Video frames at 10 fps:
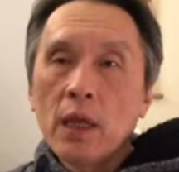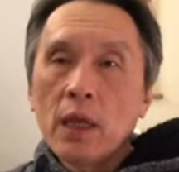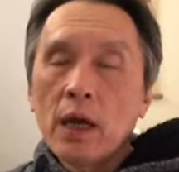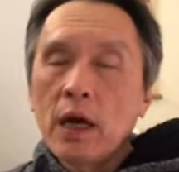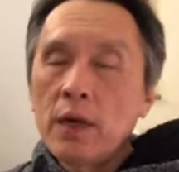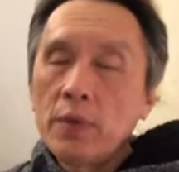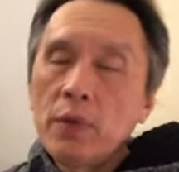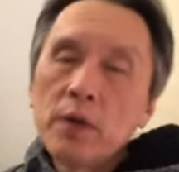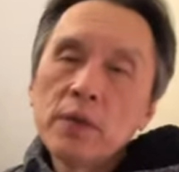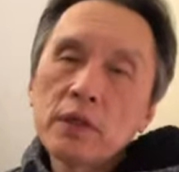I
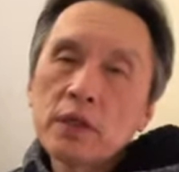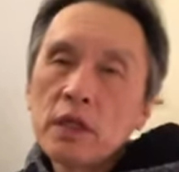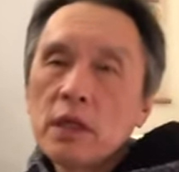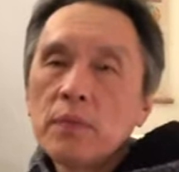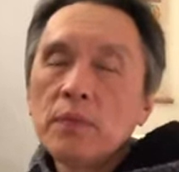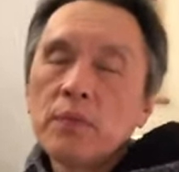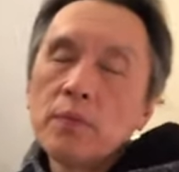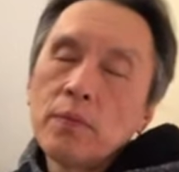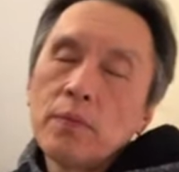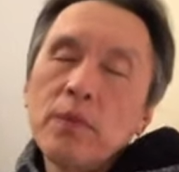purposely
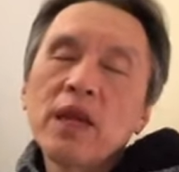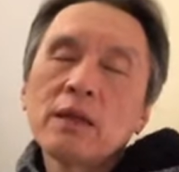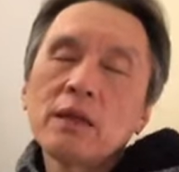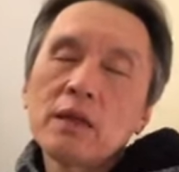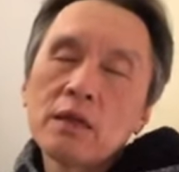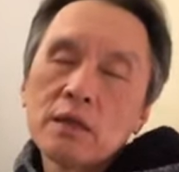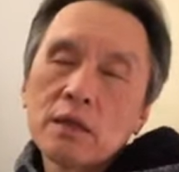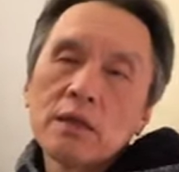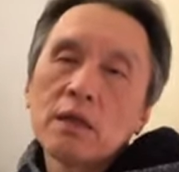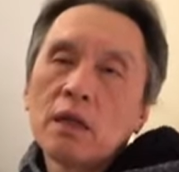make this
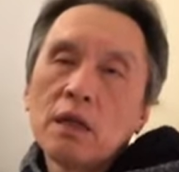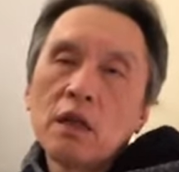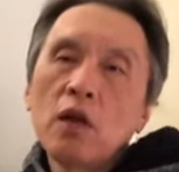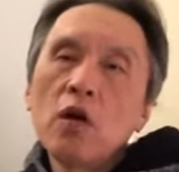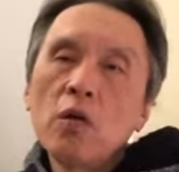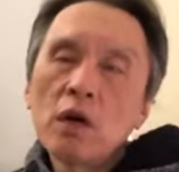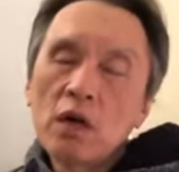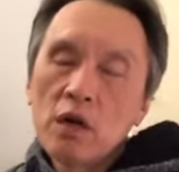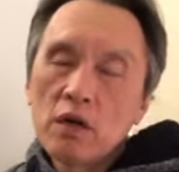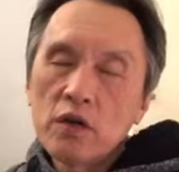lower
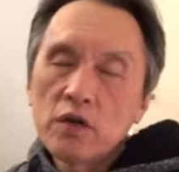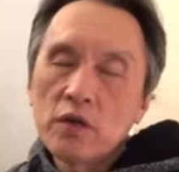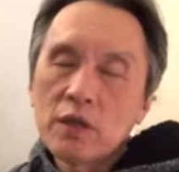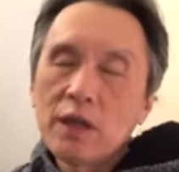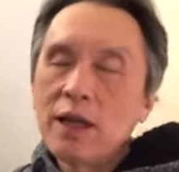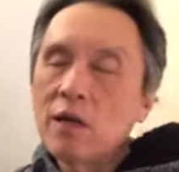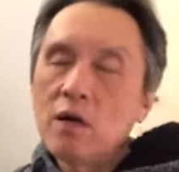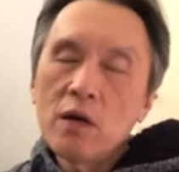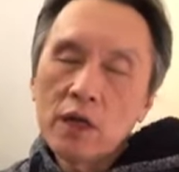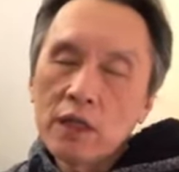cost than all
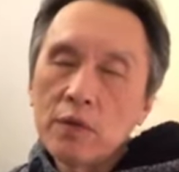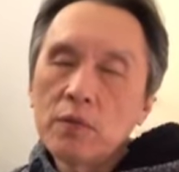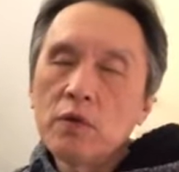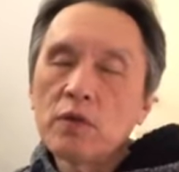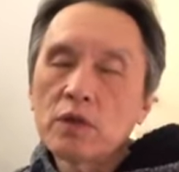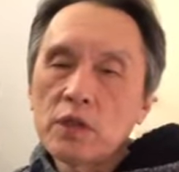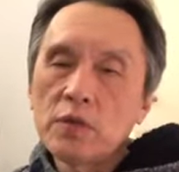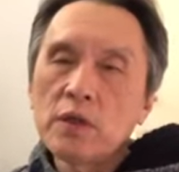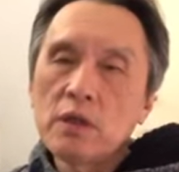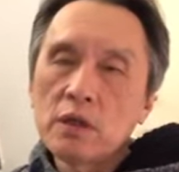other books is
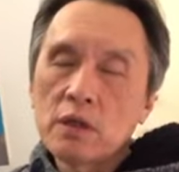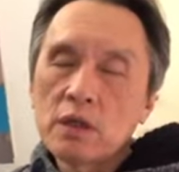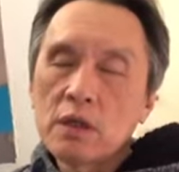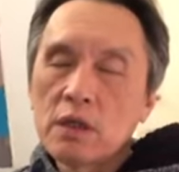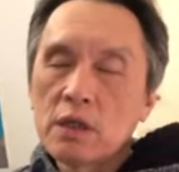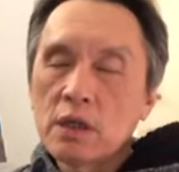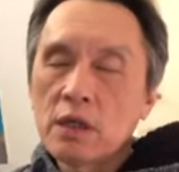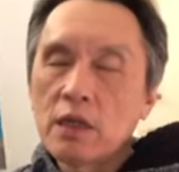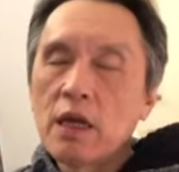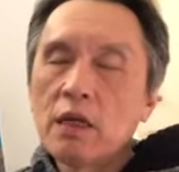because this is
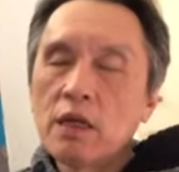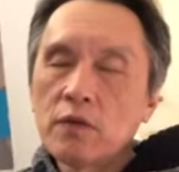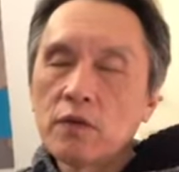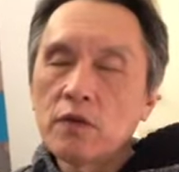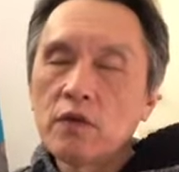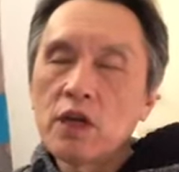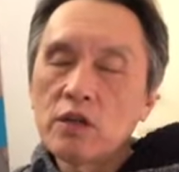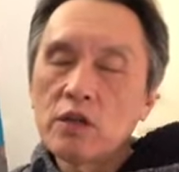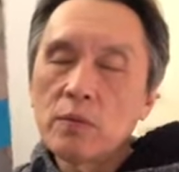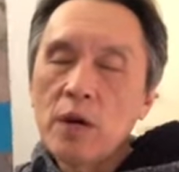intended for
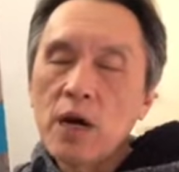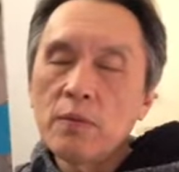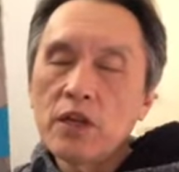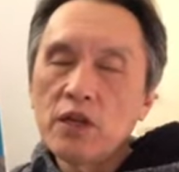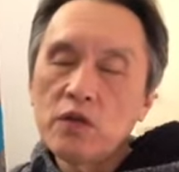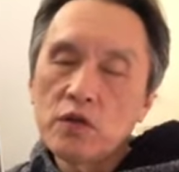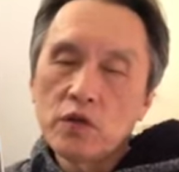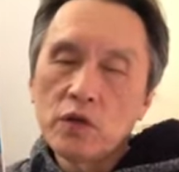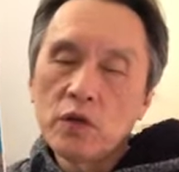general public use.